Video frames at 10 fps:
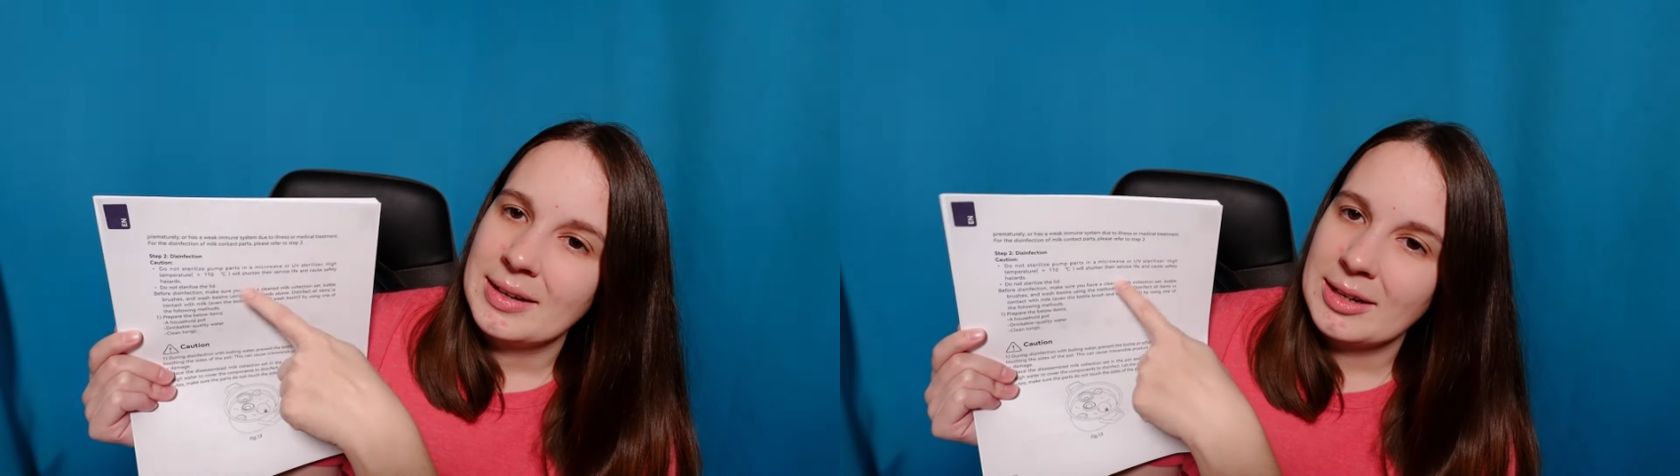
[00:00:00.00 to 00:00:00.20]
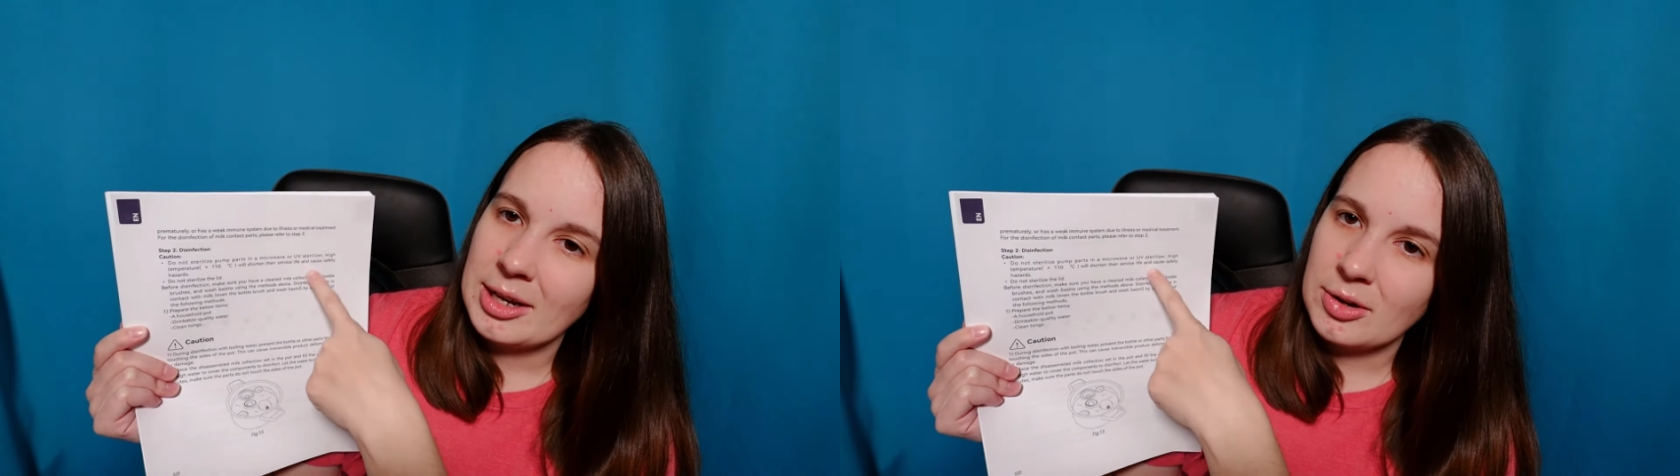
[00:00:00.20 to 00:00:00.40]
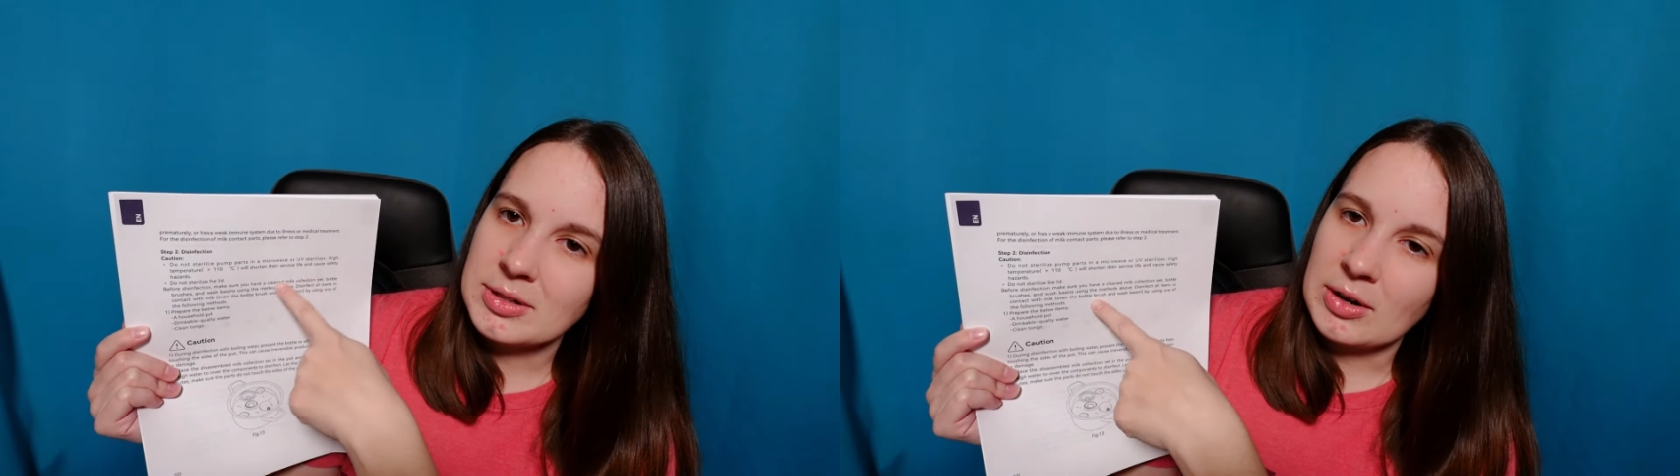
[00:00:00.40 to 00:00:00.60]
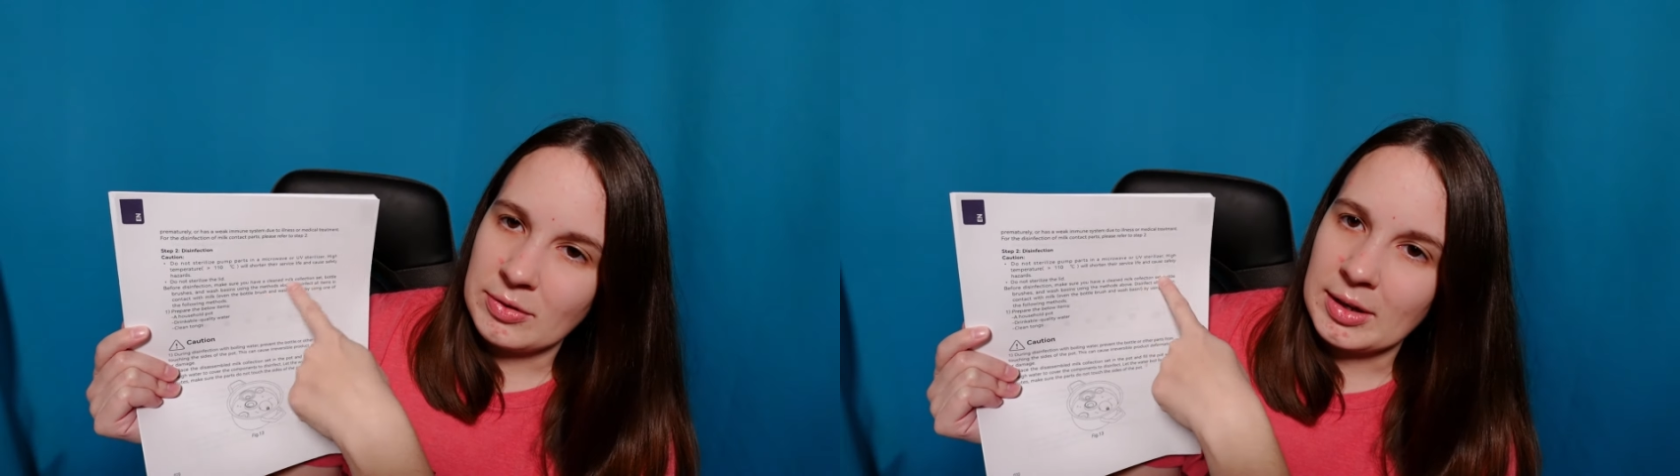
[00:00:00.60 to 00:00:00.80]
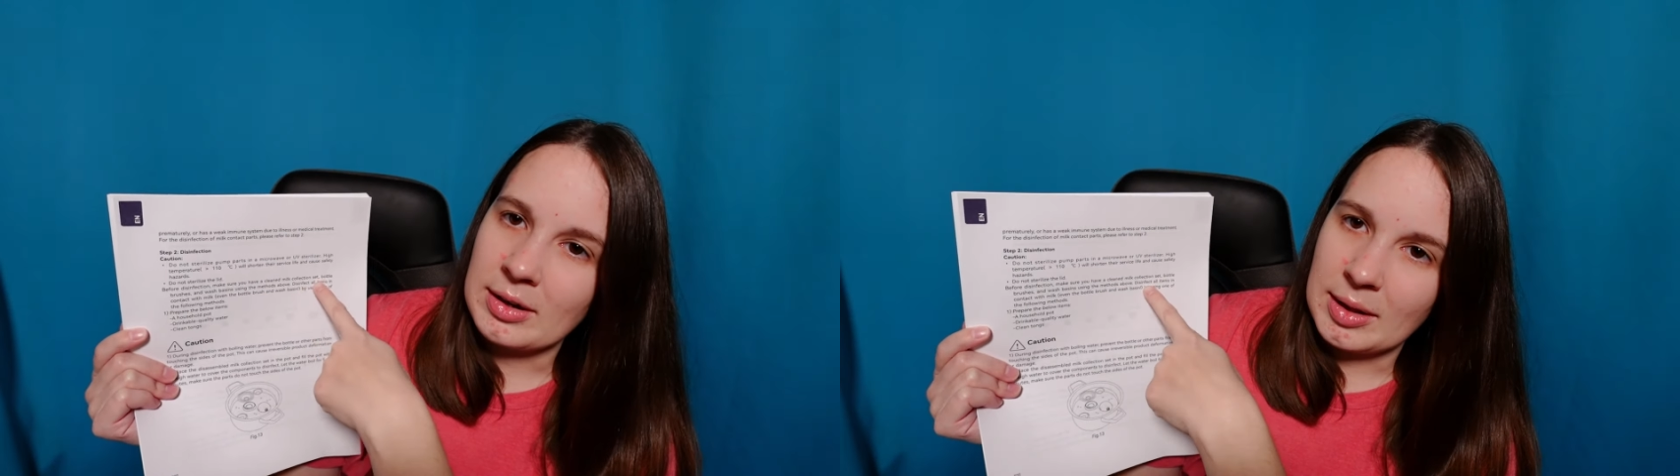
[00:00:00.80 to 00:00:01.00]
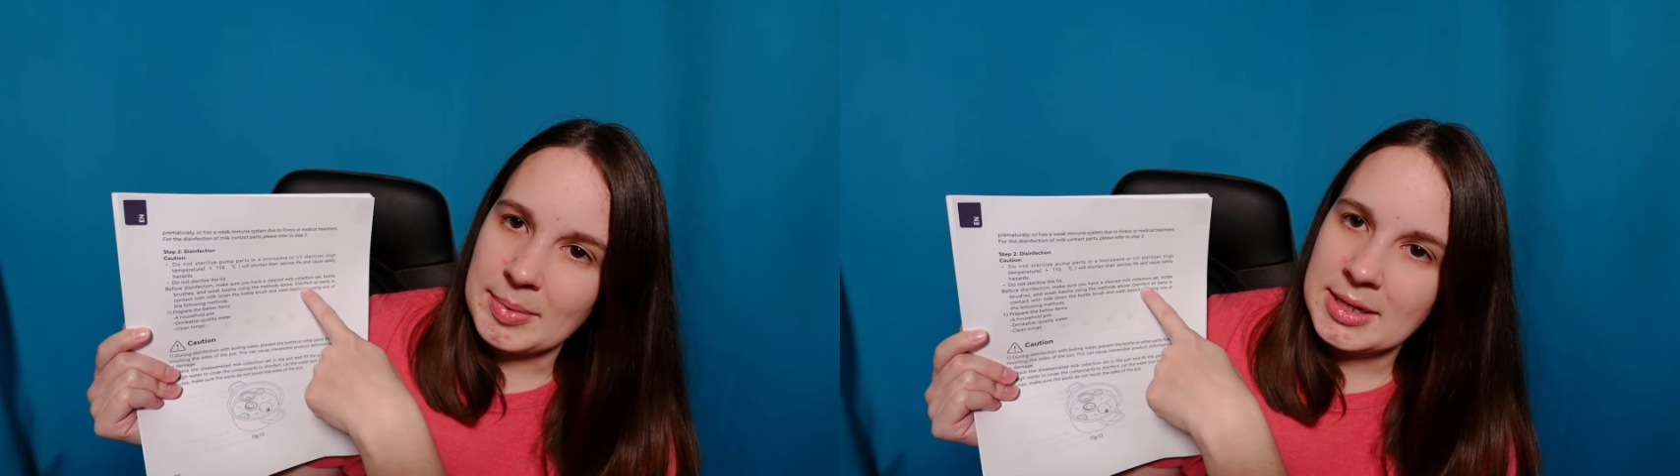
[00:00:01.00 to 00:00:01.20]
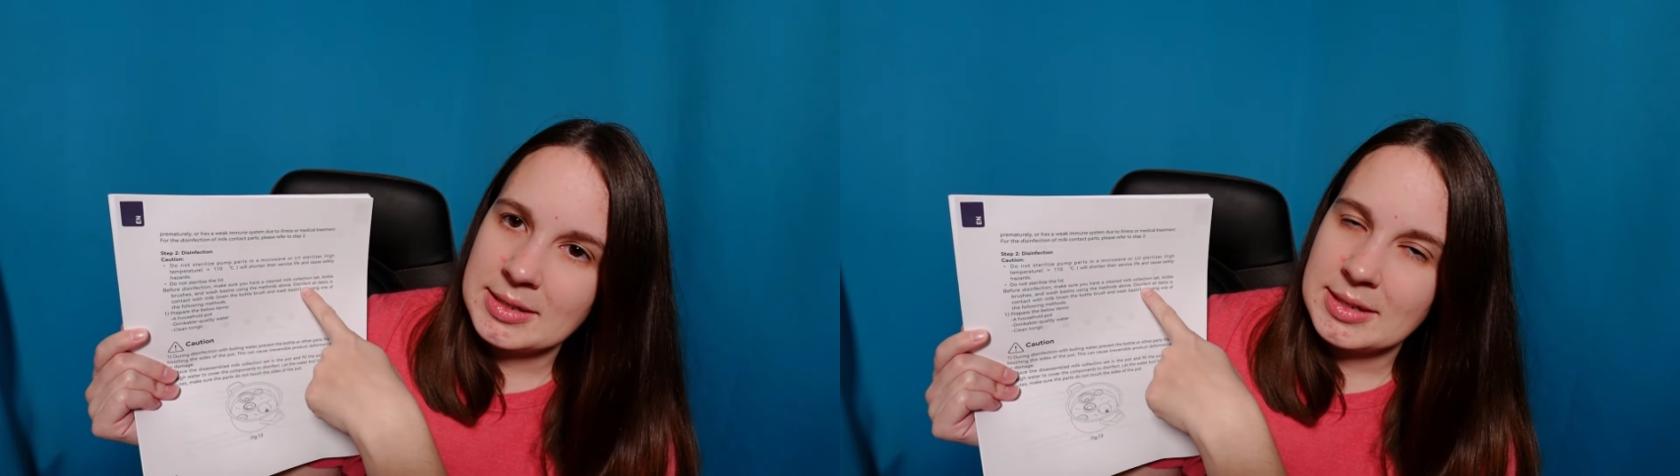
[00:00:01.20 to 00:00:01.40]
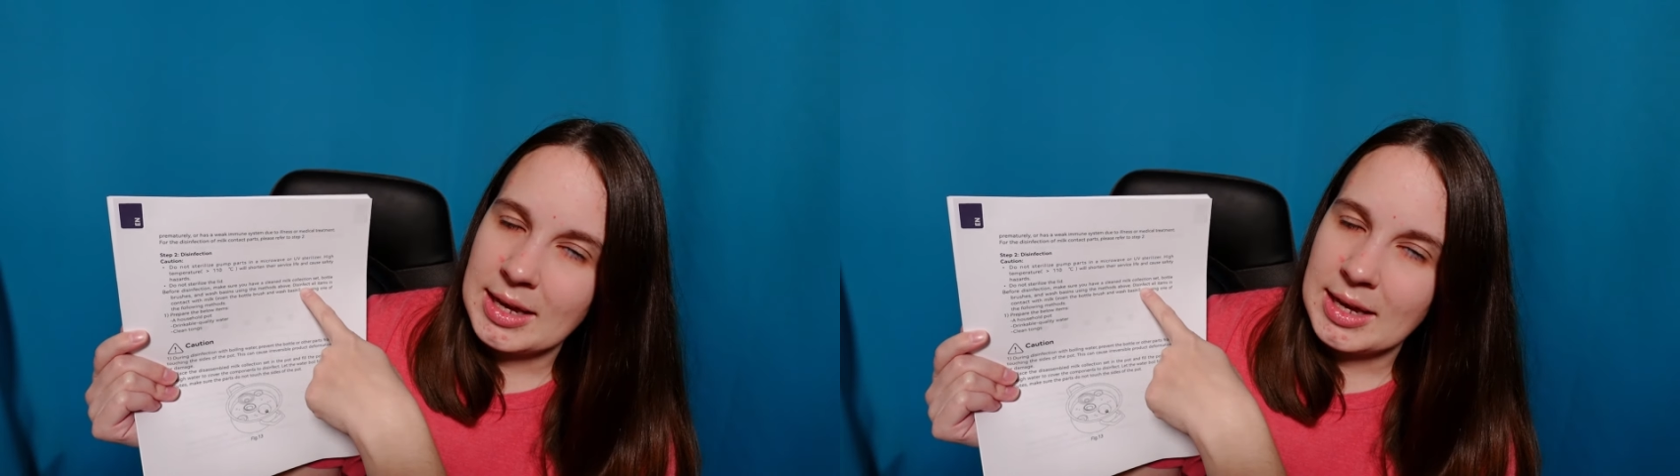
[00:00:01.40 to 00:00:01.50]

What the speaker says: goes over their limits